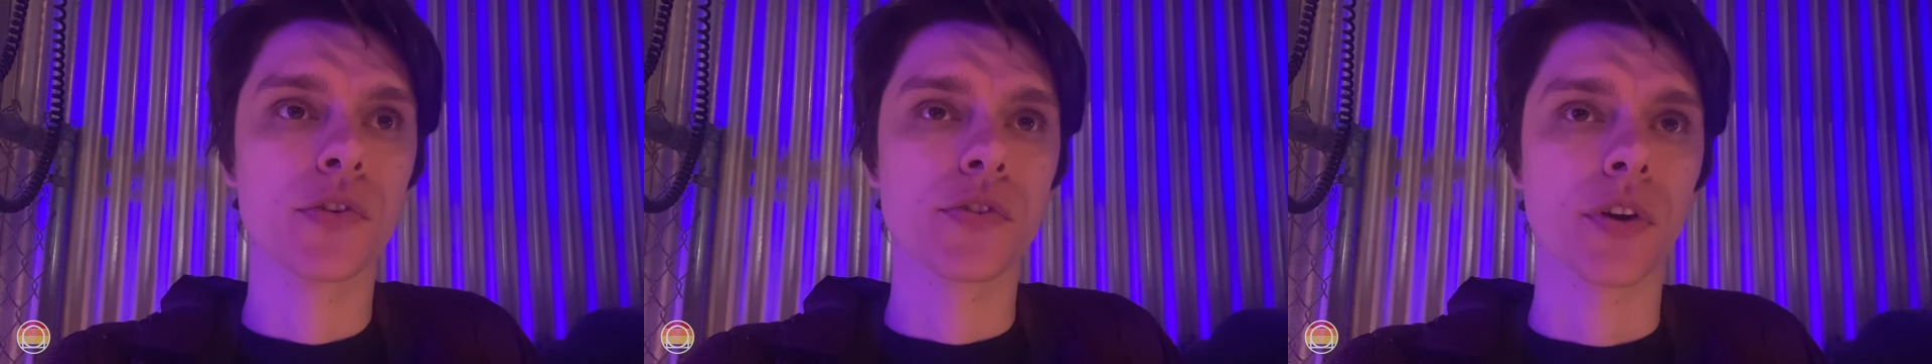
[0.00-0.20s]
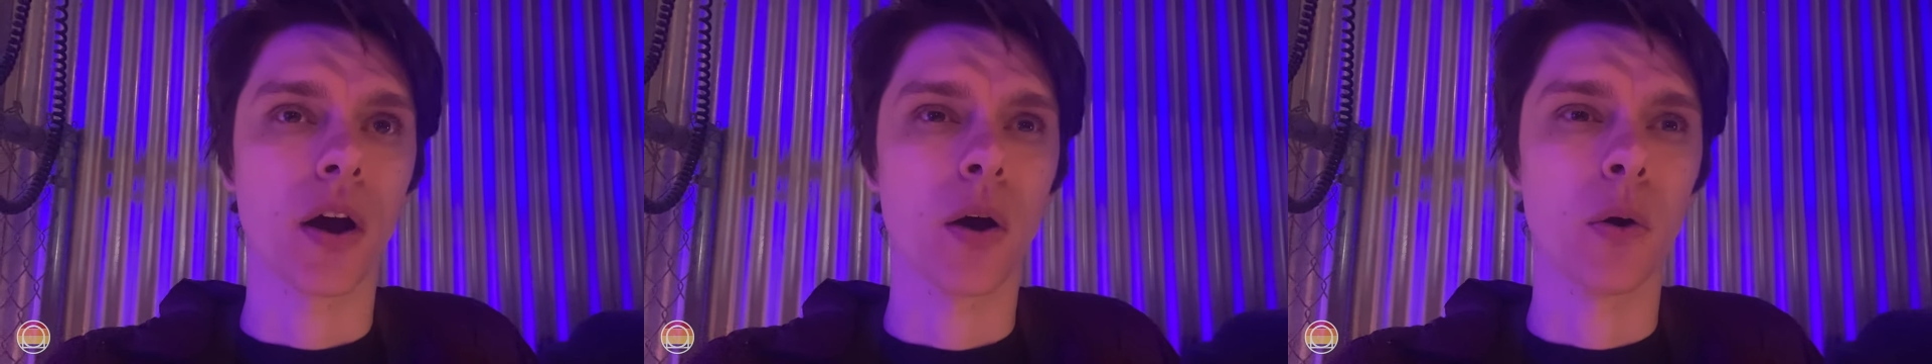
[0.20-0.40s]

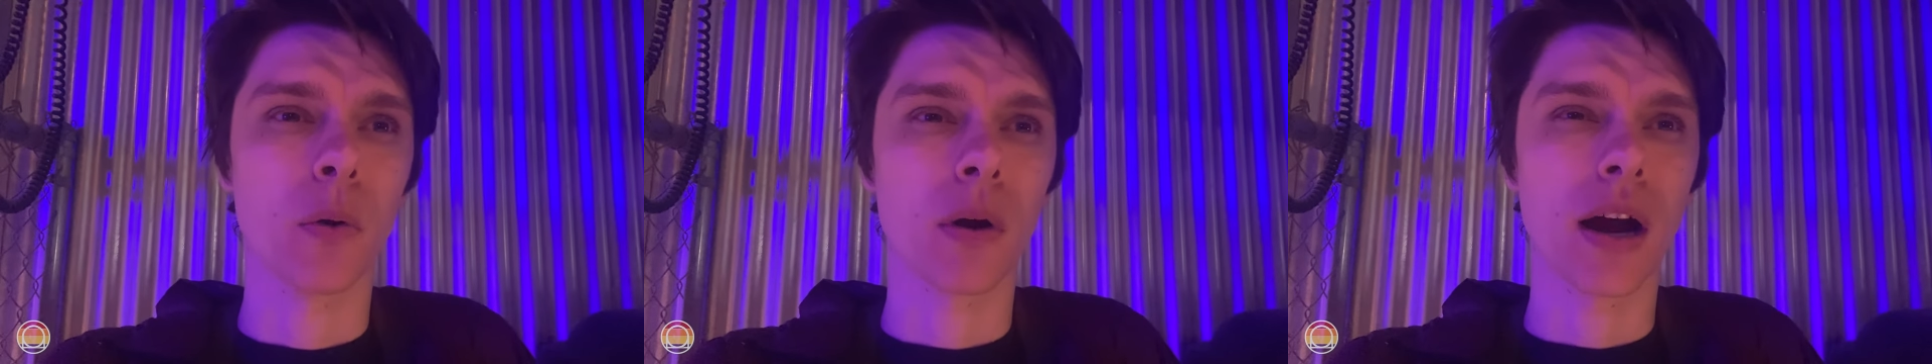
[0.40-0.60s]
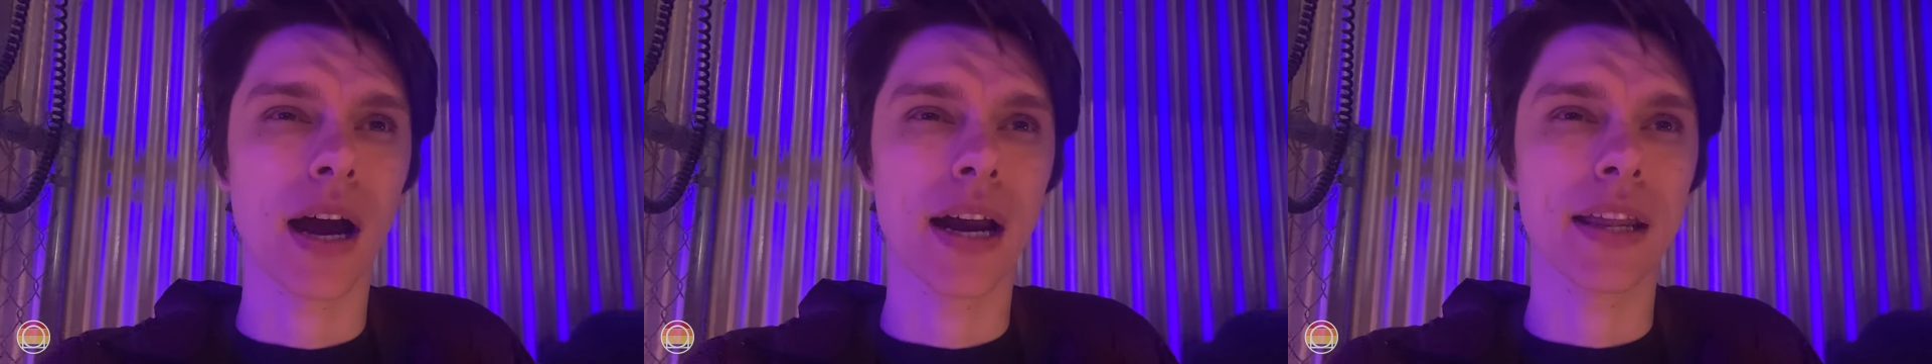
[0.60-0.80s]
So
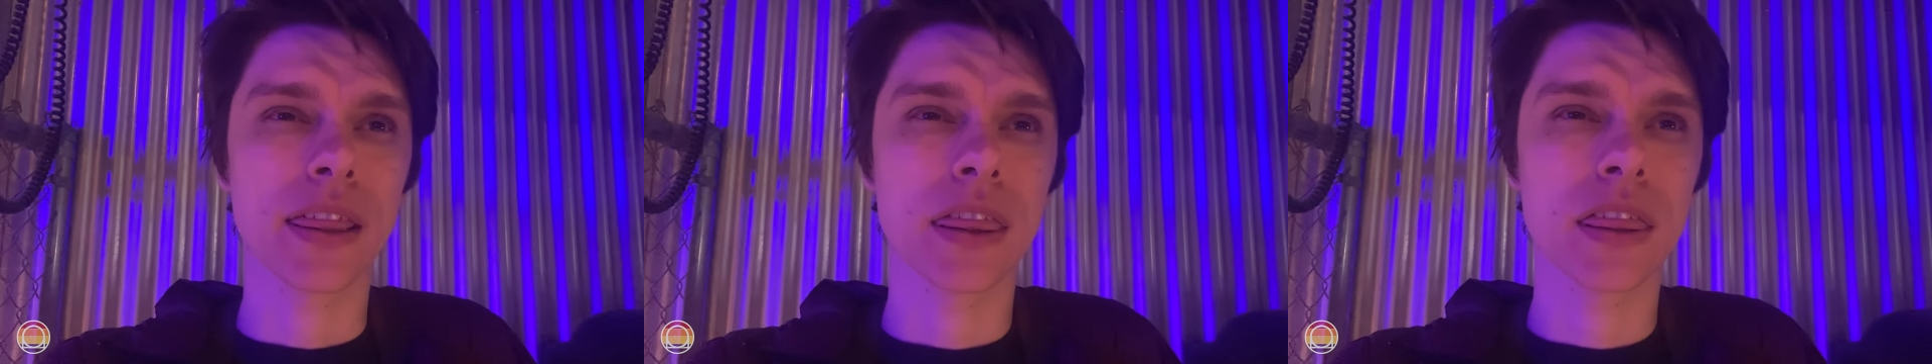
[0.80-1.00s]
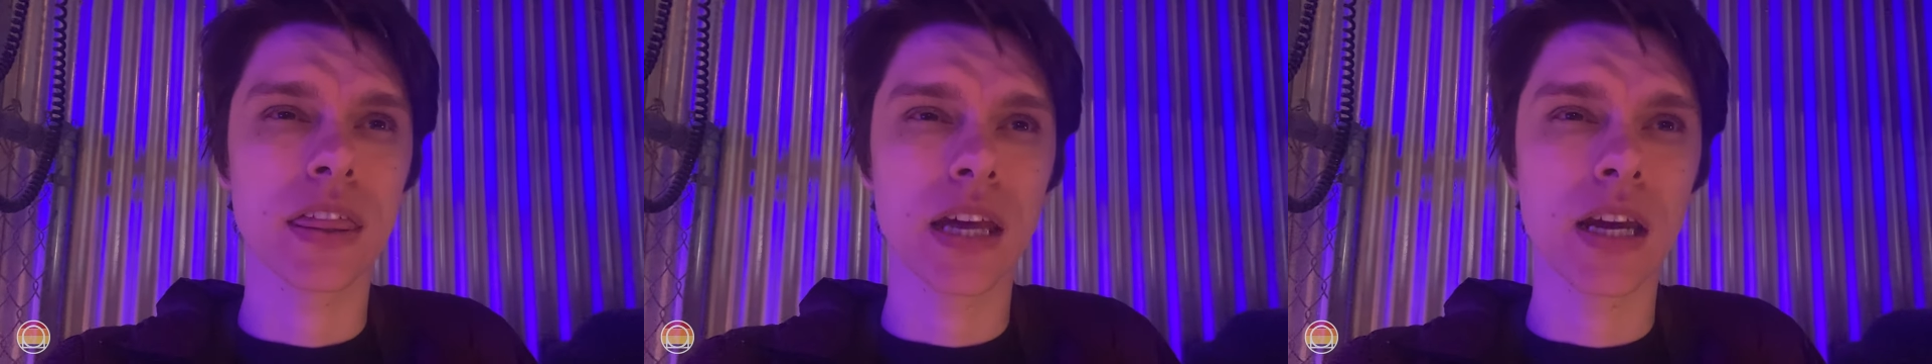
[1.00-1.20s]
I
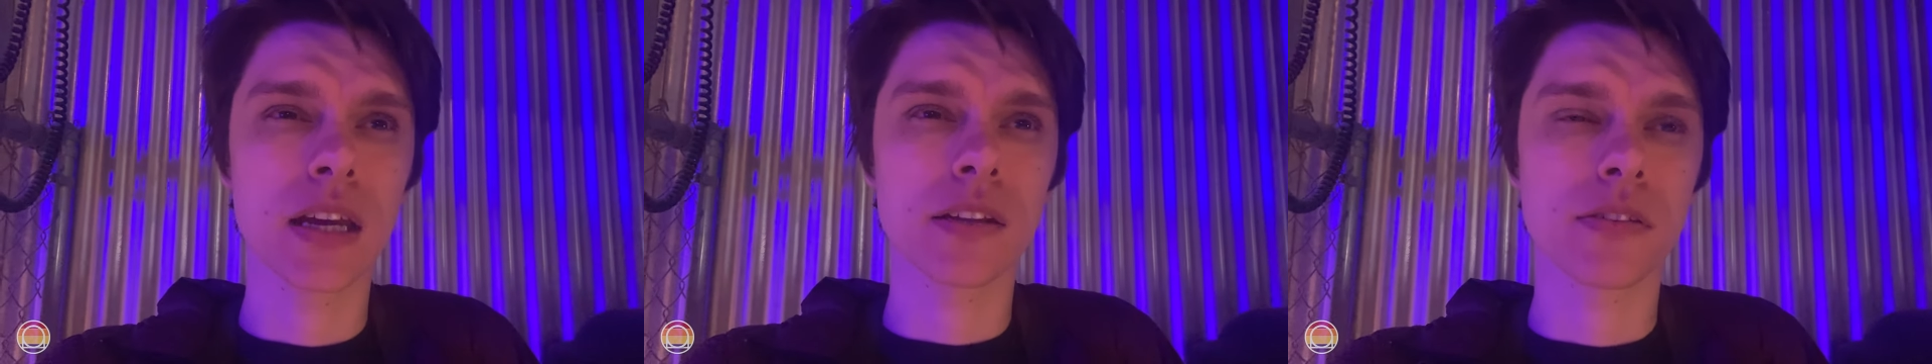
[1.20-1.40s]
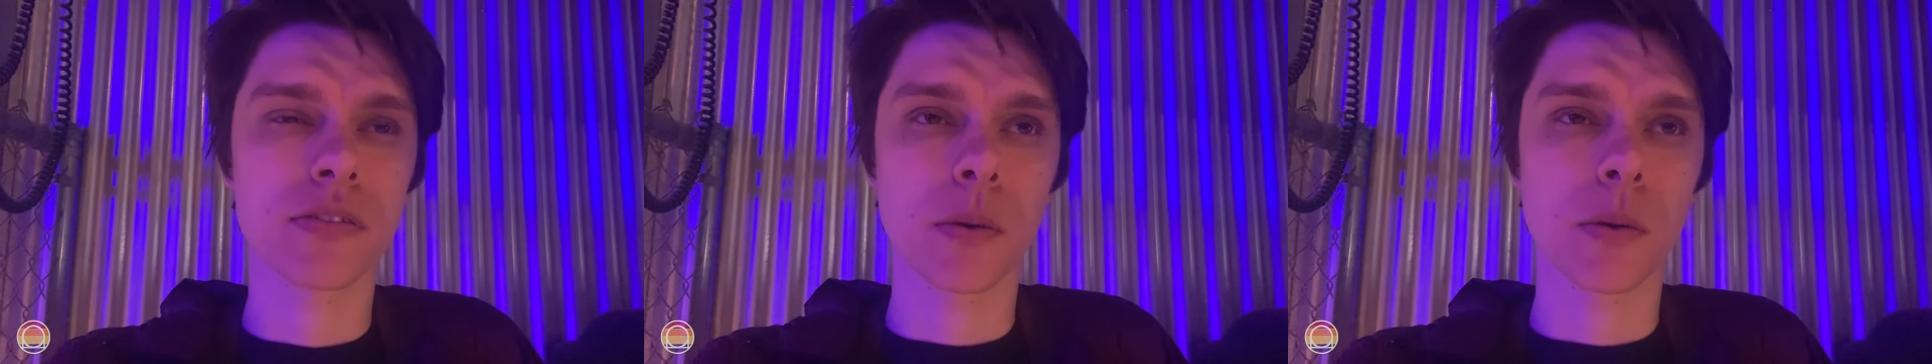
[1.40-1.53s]
think it's